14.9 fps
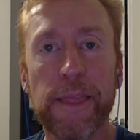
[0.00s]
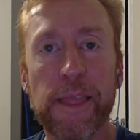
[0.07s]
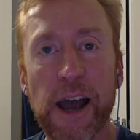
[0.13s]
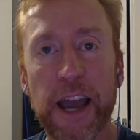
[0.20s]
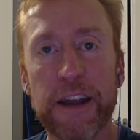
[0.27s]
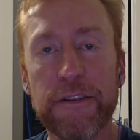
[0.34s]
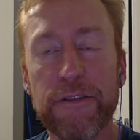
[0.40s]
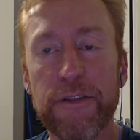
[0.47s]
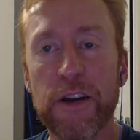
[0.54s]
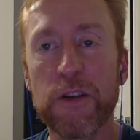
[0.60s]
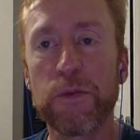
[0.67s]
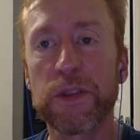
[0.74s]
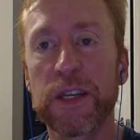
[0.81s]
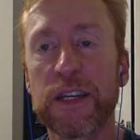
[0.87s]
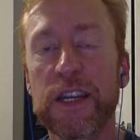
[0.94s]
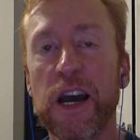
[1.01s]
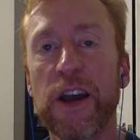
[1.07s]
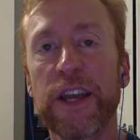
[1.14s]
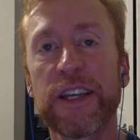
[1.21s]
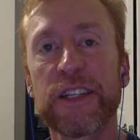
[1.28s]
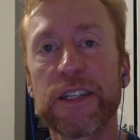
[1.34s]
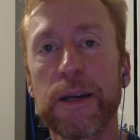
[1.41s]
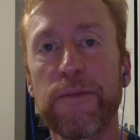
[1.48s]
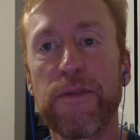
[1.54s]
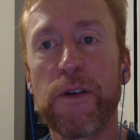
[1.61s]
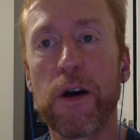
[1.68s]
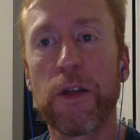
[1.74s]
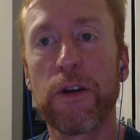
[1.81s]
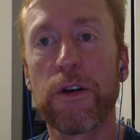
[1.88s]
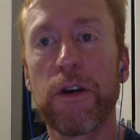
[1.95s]
I had a friend with a dying
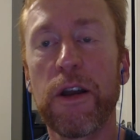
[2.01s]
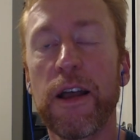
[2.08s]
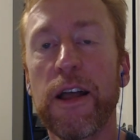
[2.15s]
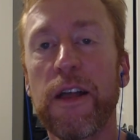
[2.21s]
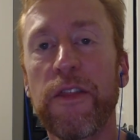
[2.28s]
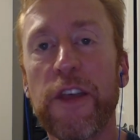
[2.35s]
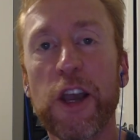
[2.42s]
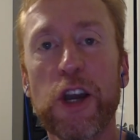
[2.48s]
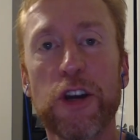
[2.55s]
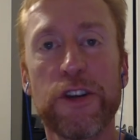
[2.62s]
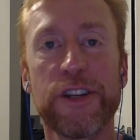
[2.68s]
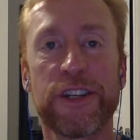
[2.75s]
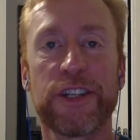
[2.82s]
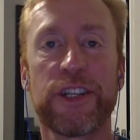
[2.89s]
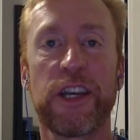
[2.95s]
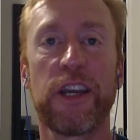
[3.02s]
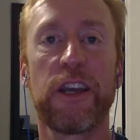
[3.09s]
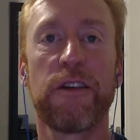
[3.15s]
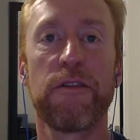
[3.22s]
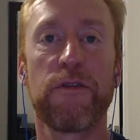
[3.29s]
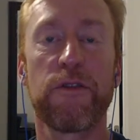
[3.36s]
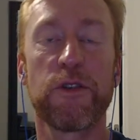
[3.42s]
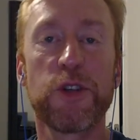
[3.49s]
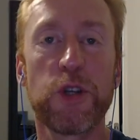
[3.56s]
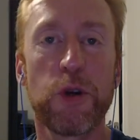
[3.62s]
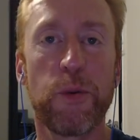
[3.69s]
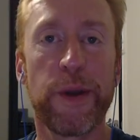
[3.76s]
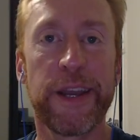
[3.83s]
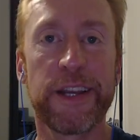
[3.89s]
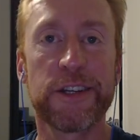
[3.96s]
stepfather they couldn't see for 2
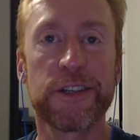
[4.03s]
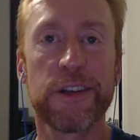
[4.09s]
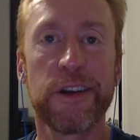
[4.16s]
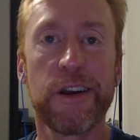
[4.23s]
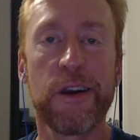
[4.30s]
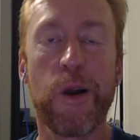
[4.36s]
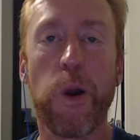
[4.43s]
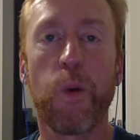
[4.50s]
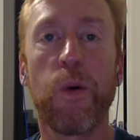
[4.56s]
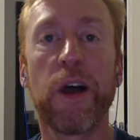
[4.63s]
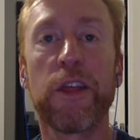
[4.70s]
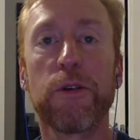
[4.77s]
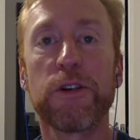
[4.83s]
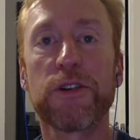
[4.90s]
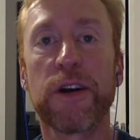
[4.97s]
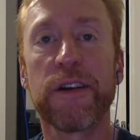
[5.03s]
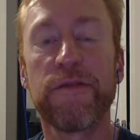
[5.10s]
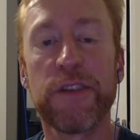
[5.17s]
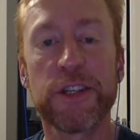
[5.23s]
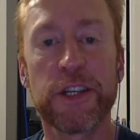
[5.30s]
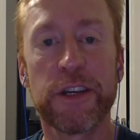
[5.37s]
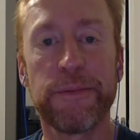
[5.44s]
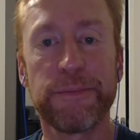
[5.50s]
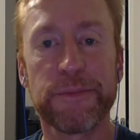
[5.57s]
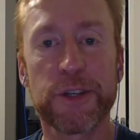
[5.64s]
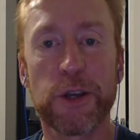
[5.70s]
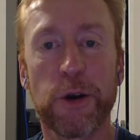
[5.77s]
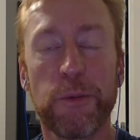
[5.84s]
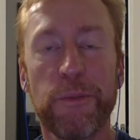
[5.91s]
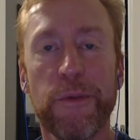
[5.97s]
weeks while they were trying to visit.
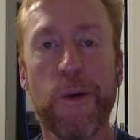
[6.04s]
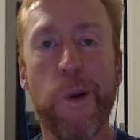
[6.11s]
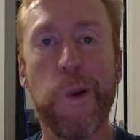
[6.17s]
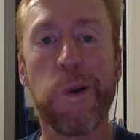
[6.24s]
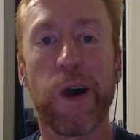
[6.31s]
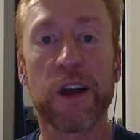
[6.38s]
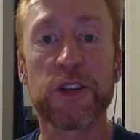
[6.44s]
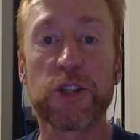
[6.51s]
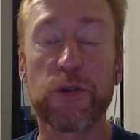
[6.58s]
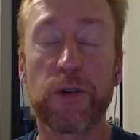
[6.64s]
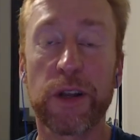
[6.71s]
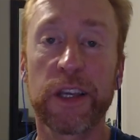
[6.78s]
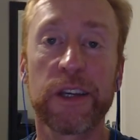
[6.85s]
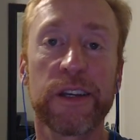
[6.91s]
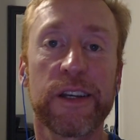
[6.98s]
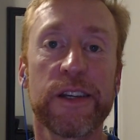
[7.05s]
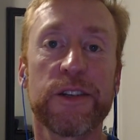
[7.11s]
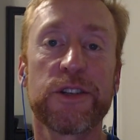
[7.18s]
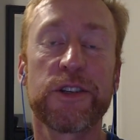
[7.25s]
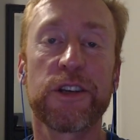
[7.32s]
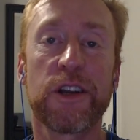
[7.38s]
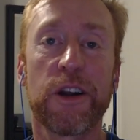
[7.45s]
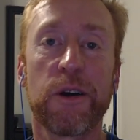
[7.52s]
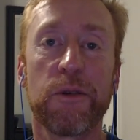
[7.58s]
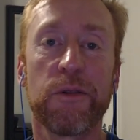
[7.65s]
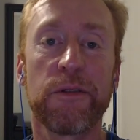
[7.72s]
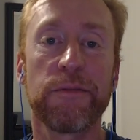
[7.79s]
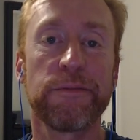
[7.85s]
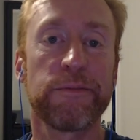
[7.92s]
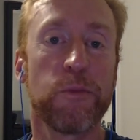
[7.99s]
So Australia
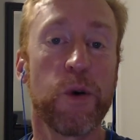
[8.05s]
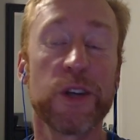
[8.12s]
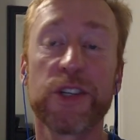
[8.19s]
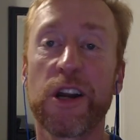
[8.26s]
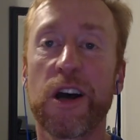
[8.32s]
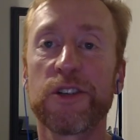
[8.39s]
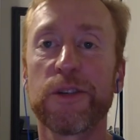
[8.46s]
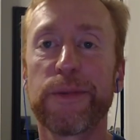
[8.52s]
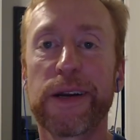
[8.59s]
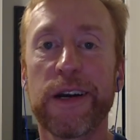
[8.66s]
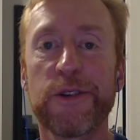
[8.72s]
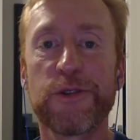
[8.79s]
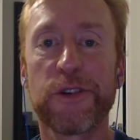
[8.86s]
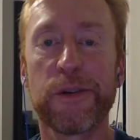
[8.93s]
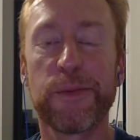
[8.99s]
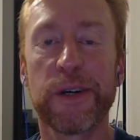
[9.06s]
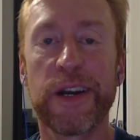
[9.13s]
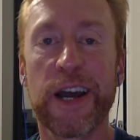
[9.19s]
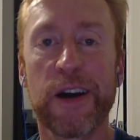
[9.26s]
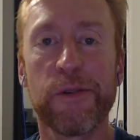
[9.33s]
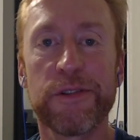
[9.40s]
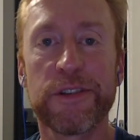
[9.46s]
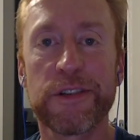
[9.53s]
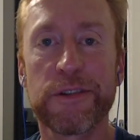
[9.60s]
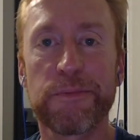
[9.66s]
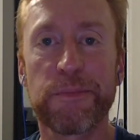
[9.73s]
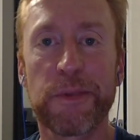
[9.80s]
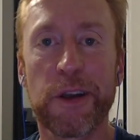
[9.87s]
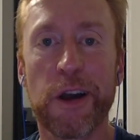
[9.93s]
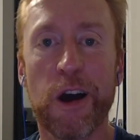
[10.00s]
was an awesome country, but now it's
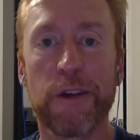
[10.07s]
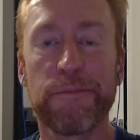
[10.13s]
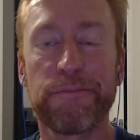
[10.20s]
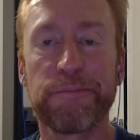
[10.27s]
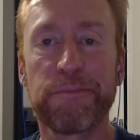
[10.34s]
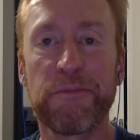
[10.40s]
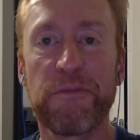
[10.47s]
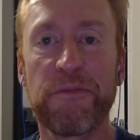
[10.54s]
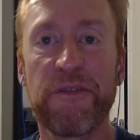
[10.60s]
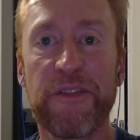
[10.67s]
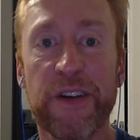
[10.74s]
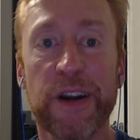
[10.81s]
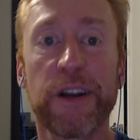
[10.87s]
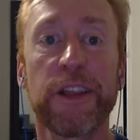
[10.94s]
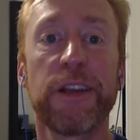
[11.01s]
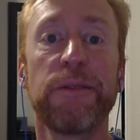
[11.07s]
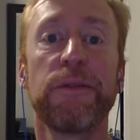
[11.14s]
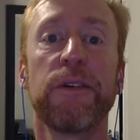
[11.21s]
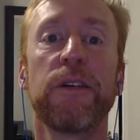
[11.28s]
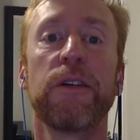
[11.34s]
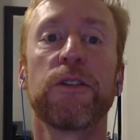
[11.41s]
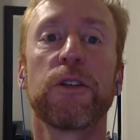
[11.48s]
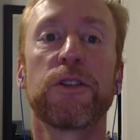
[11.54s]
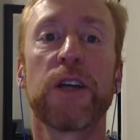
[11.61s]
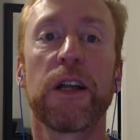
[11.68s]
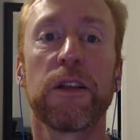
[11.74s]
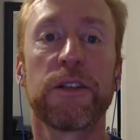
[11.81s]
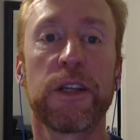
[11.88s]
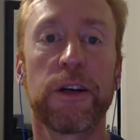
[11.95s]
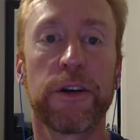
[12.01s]
gone fairly
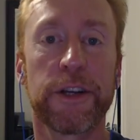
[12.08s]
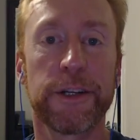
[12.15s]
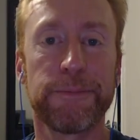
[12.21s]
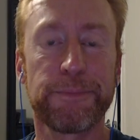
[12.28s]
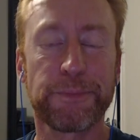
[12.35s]
totalitarian.